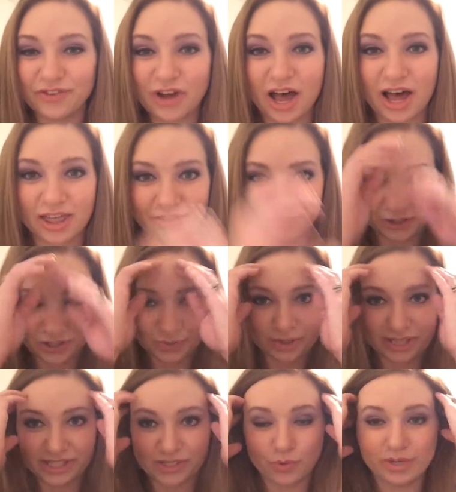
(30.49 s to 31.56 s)
The first
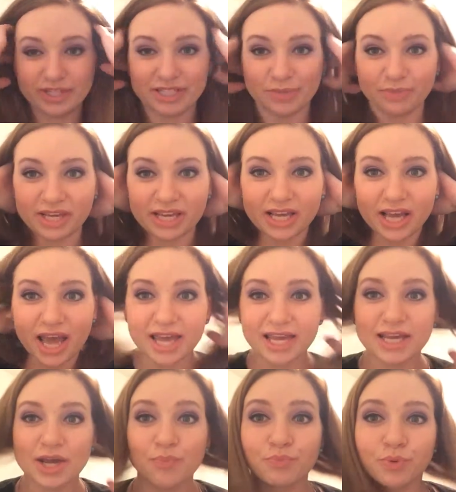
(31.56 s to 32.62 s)
one is going to be
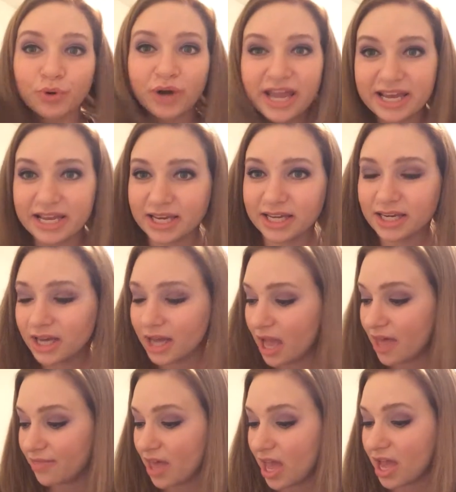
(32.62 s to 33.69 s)
a braid
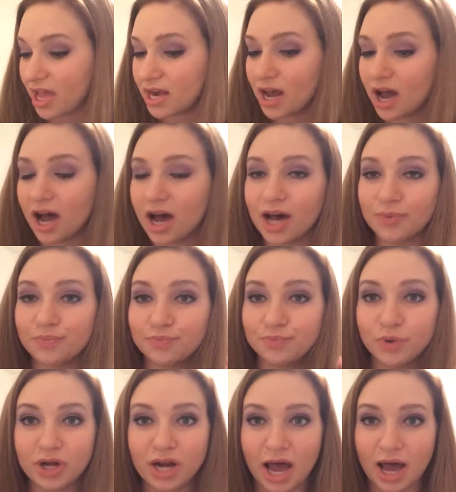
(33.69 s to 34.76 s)
and then
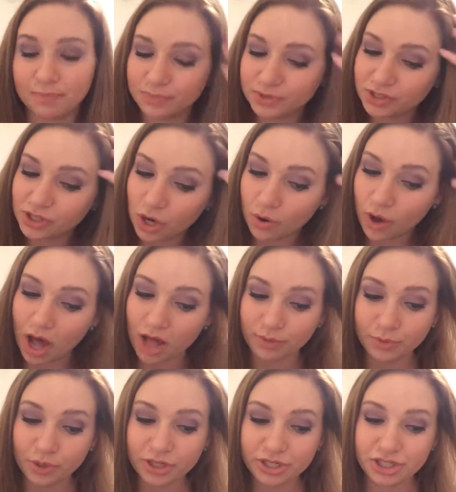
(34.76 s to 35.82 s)
put up. So all
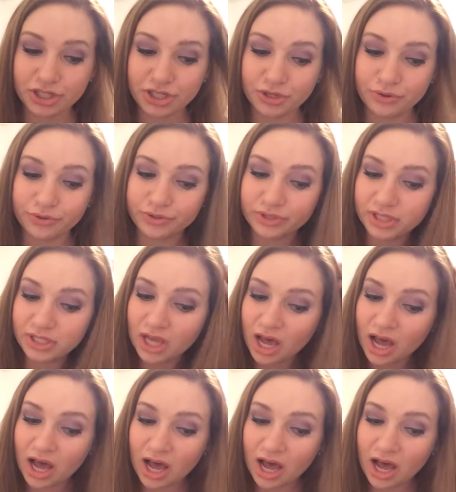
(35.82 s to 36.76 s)
I'm going to use